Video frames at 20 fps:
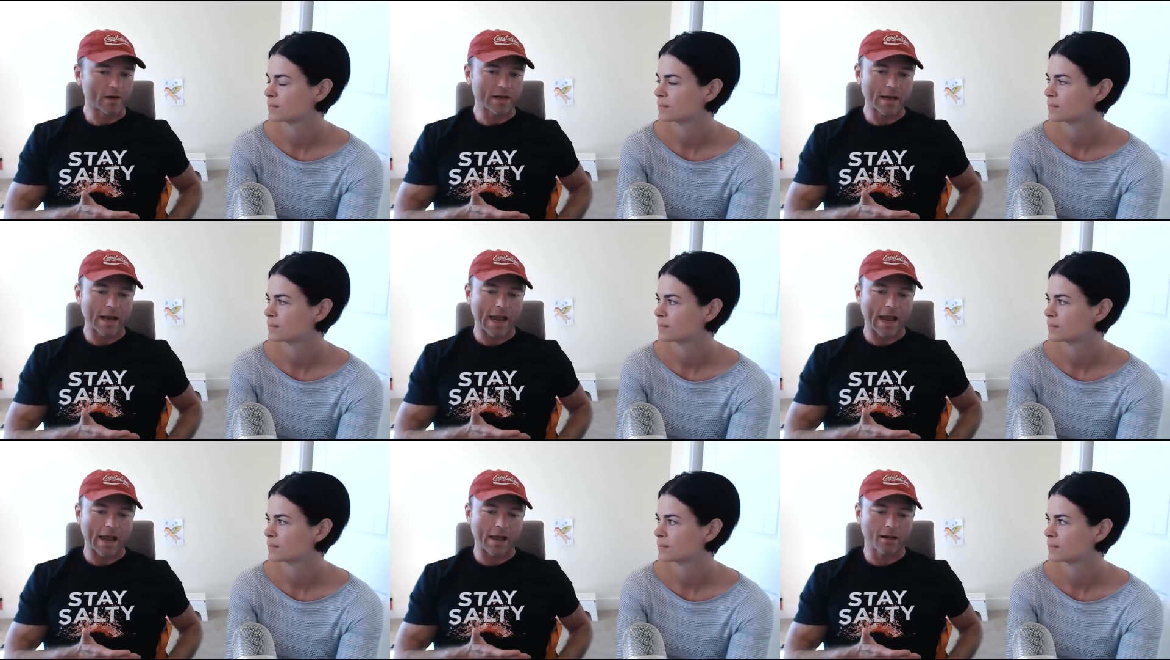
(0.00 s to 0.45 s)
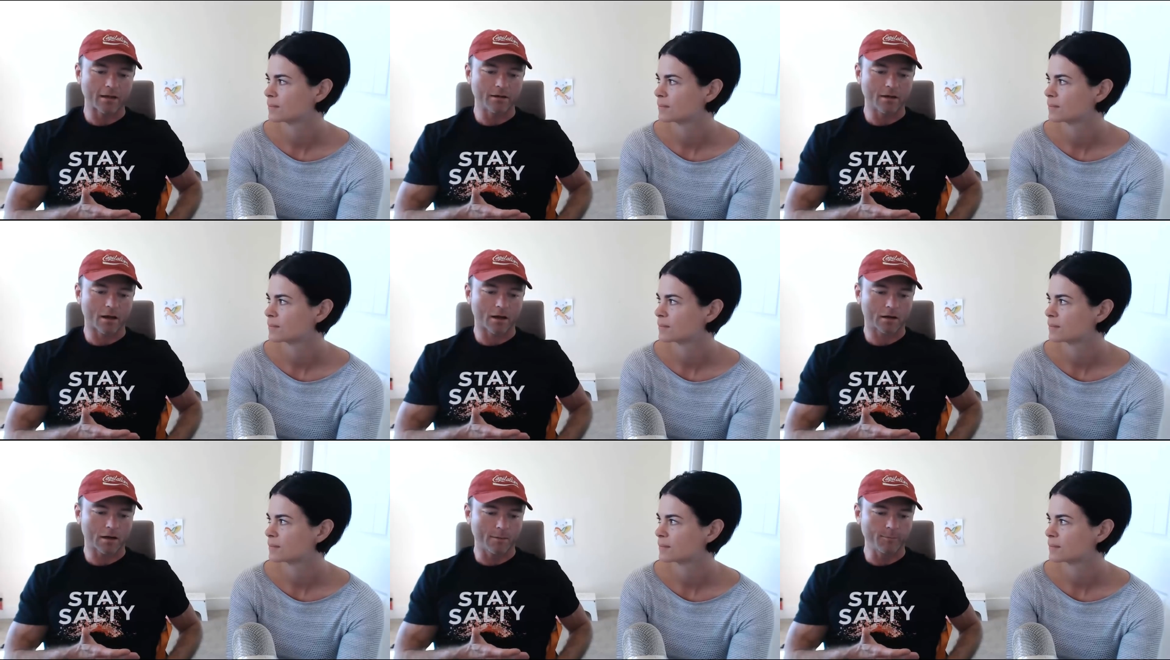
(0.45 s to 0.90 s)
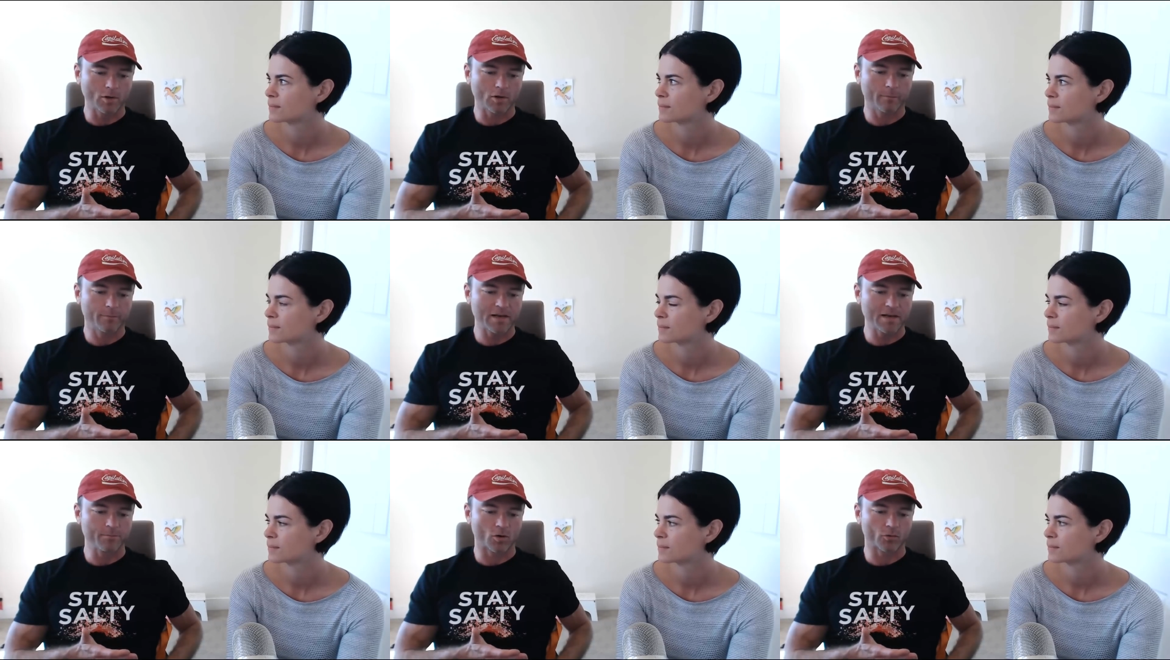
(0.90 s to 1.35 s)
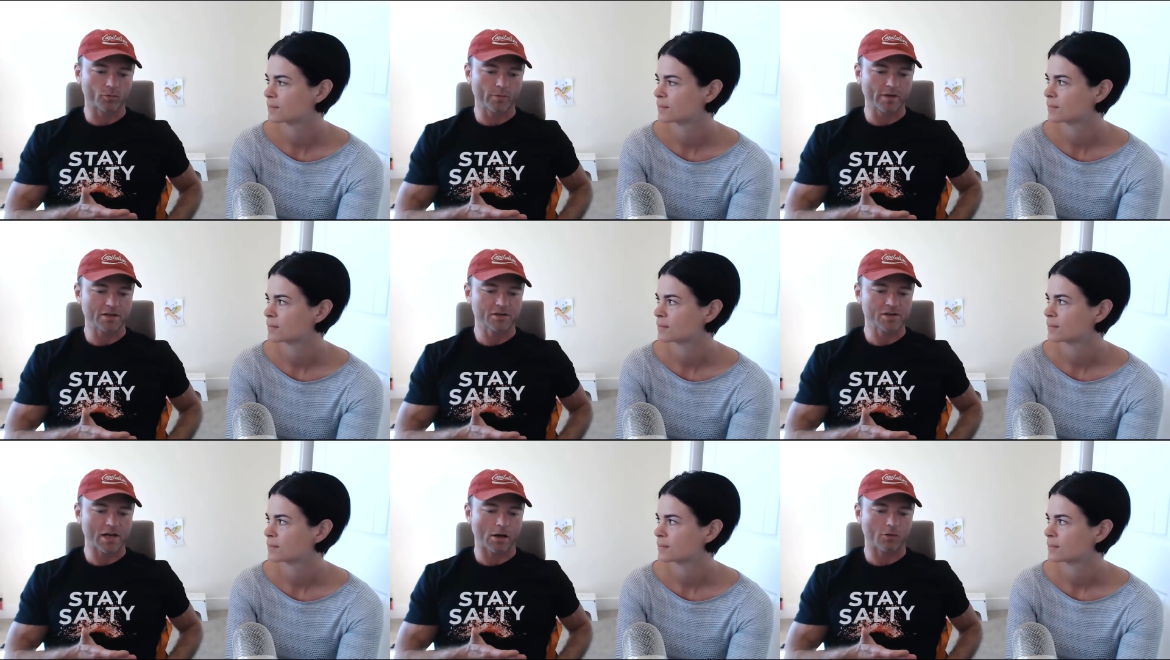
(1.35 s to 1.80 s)
Speaker 1: We had a couple of
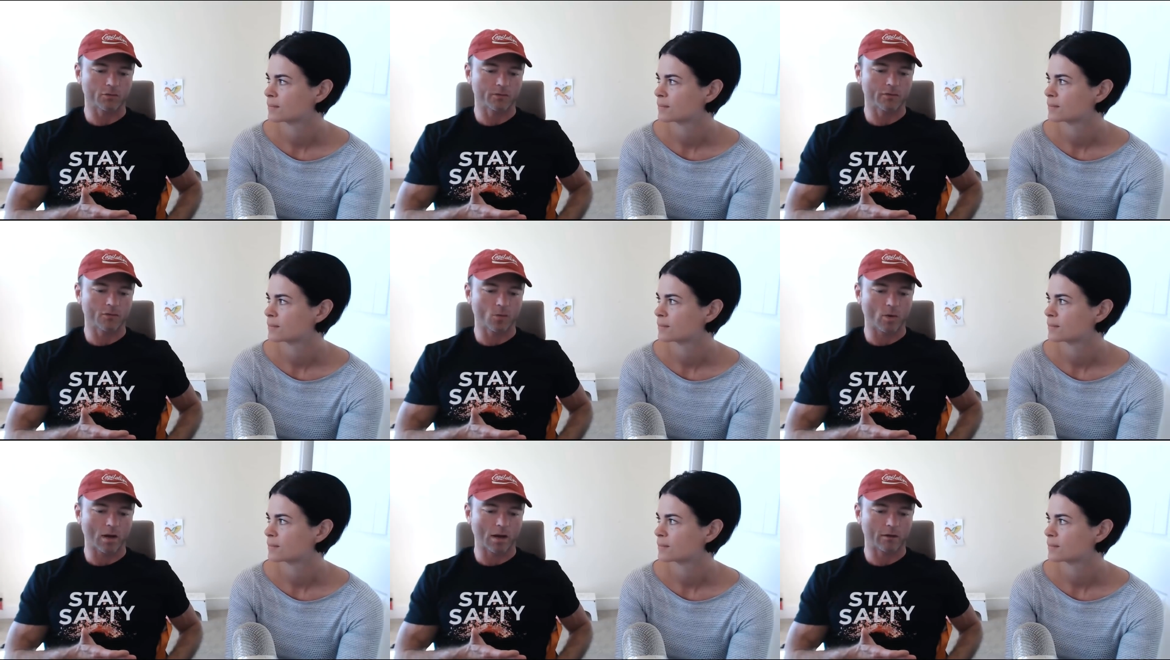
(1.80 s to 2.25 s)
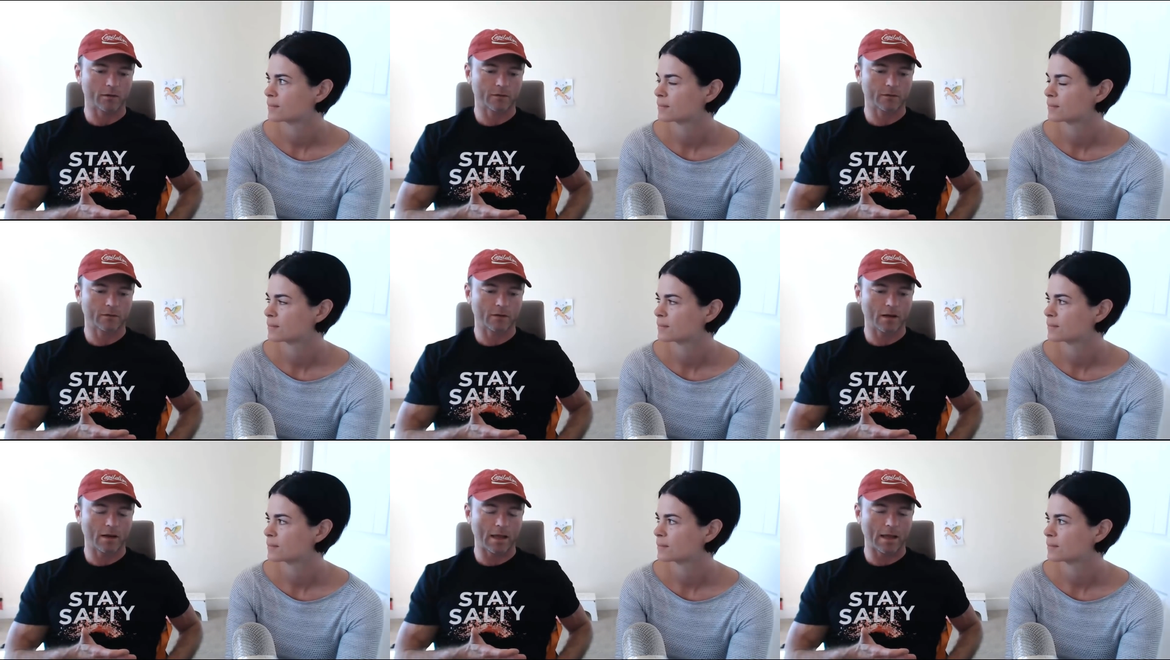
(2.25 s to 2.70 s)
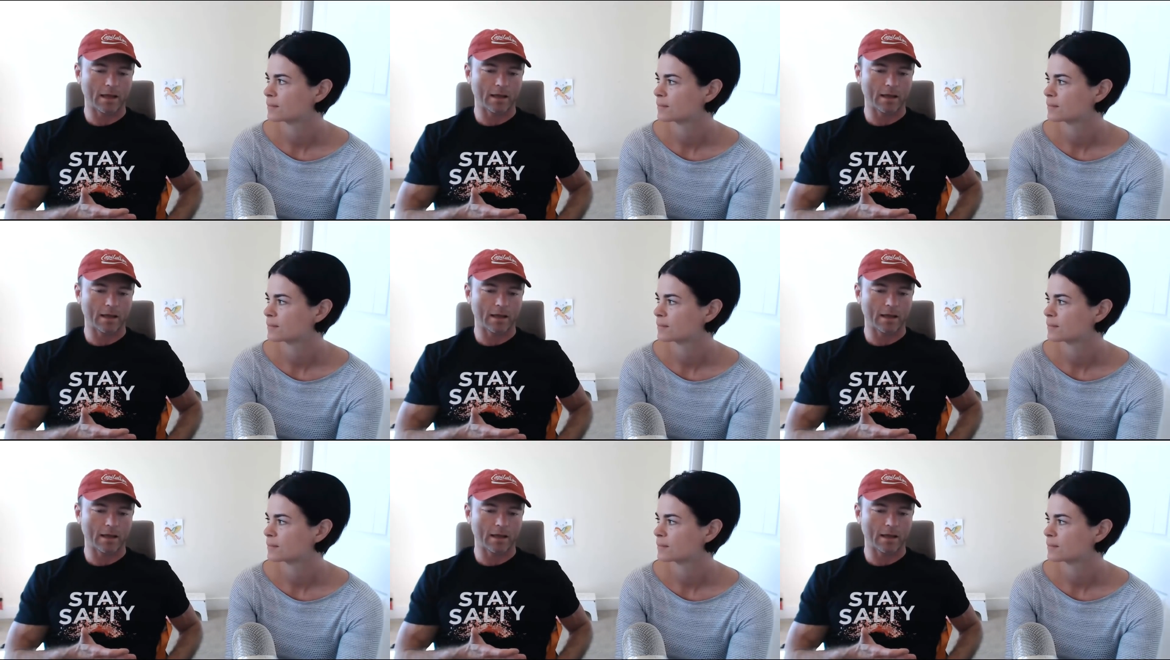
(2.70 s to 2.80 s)
people reach out to us,